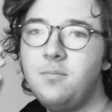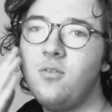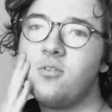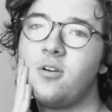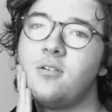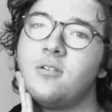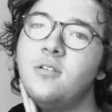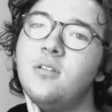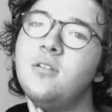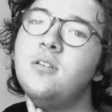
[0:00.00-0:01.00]
overall,
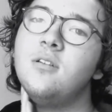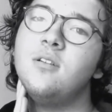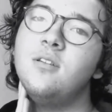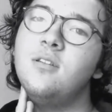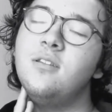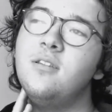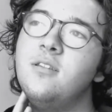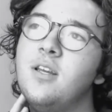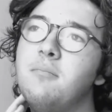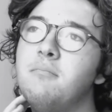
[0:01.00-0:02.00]

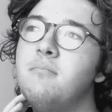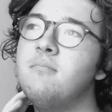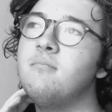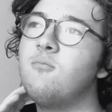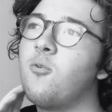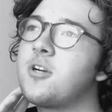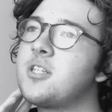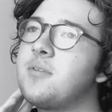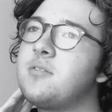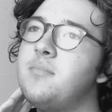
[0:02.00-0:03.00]
they work so
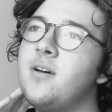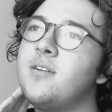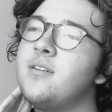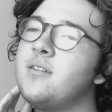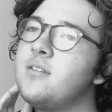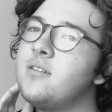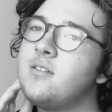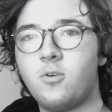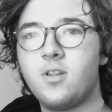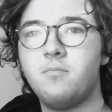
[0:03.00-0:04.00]
much better.
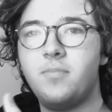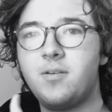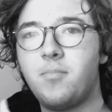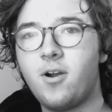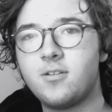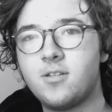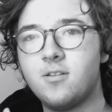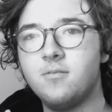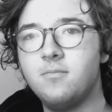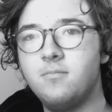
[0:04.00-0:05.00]
One of the big parts of
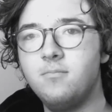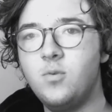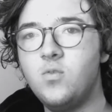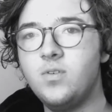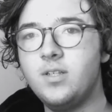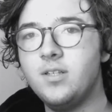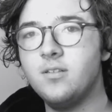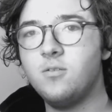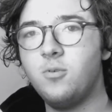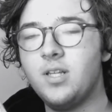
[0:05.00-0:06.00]
the movie
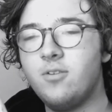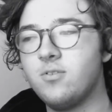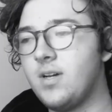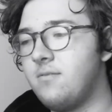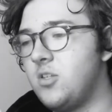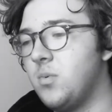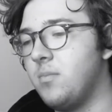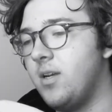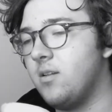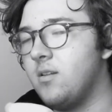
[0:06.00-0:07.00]
is when they revive
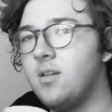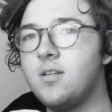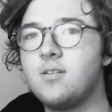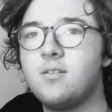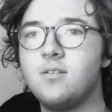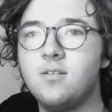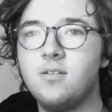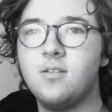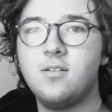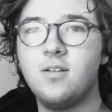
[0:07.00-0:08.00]
Superman. That's
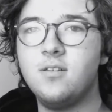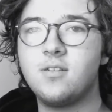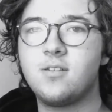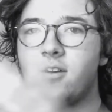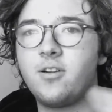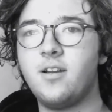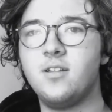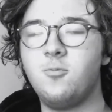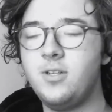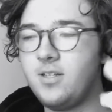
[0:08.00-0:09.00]
in the Snyder Cut and the
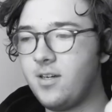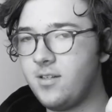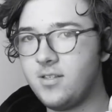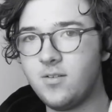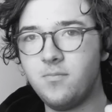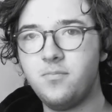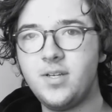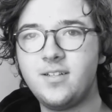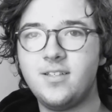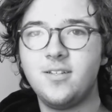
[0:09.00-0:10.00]
Whedon Cut. It's a
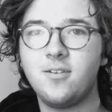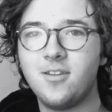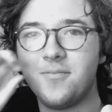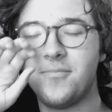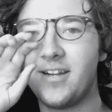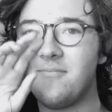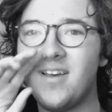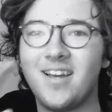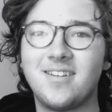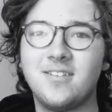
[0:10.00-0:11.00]
big deal. They're bringing
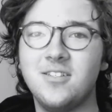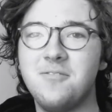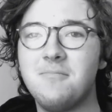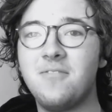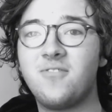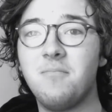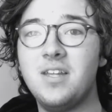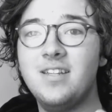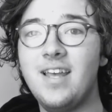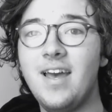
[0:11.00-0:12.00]
back Superman from the
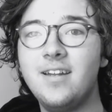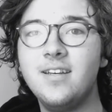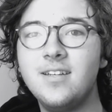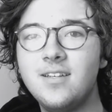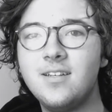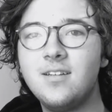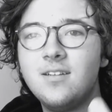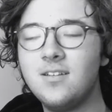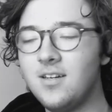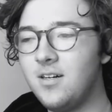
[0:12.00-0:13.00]
dead
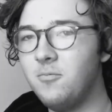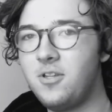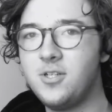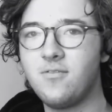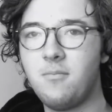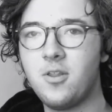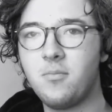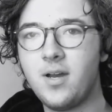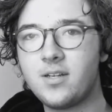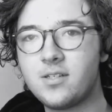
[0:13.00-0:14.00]
with use of a mother
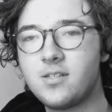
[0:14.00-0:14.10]
box.